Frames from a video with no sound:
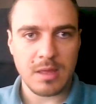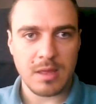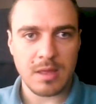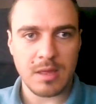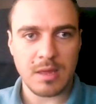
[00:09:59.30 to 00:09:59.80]

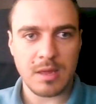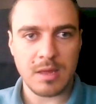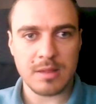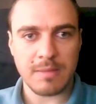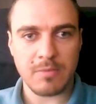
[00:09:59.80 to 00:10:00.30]

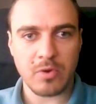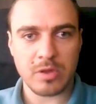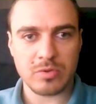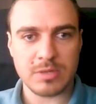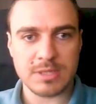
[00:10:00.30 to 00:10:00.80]
and I'm going
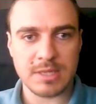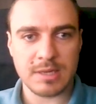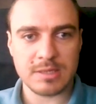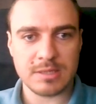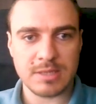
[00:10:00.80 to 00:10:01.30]
to
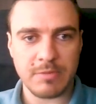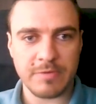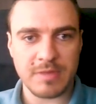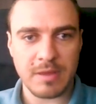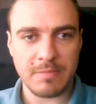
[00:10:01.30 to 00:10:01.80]
deselect some
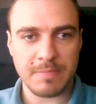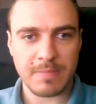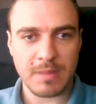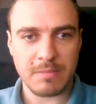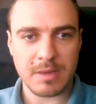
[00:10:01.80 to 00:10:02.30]
of them
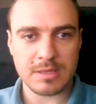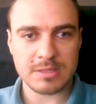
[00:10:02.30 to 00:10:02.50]
because